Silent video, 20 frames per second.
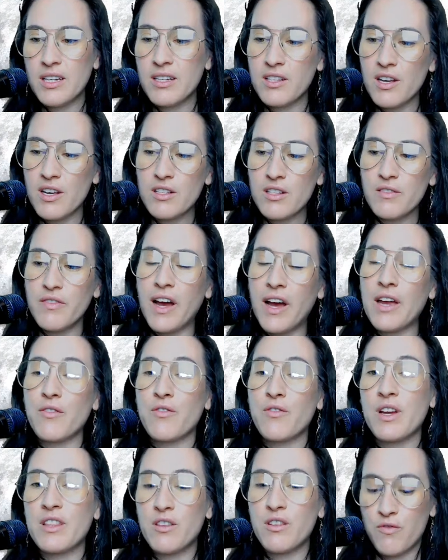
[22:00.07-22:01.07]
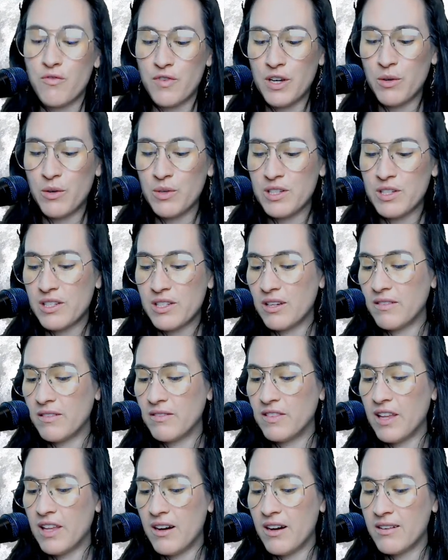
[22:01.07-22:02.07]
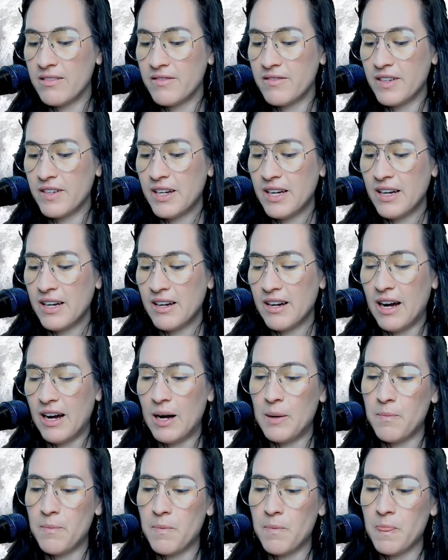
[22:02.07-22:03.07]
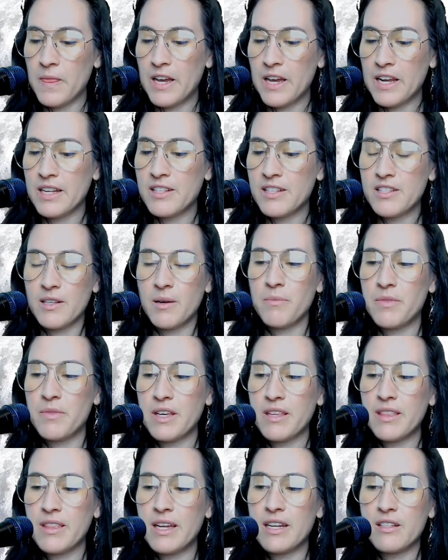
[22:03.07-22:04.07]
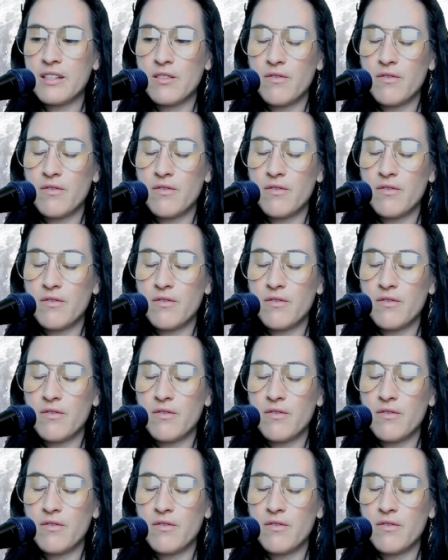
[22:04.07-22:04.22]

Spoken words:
does vibrate the frequency of love. And it's something that is